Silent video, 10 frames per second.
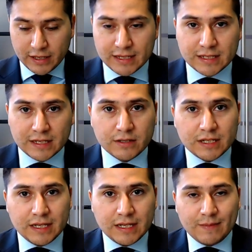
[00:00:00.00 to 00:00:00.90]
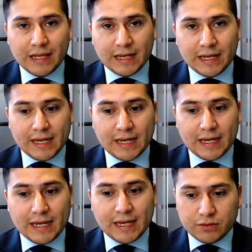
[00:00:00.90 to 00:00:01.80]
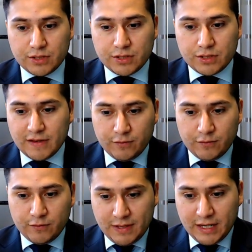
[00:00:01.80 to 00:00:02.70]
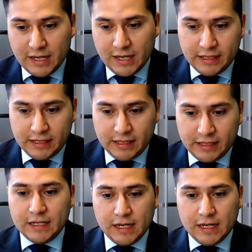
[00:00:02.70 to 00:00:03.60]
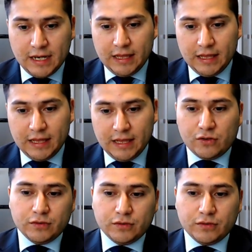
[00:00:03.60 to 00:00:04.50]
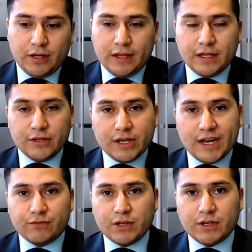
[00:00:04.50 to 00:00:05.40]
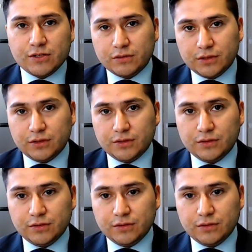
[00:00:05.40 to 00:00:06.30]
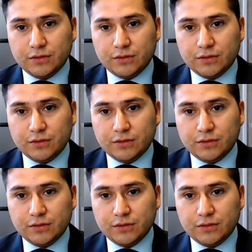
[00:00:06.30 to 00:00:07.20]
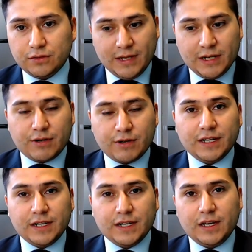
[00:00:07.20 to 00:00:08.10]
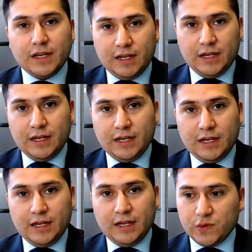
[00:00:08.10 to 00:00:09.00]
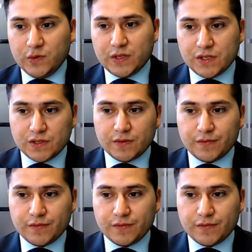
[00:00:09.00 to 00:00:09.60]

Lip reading: this, it looks a little bit like a head and shoulders even, with this being at the head, left shoulder, and then you have the right shoulder to potentially being created in the next few sessions.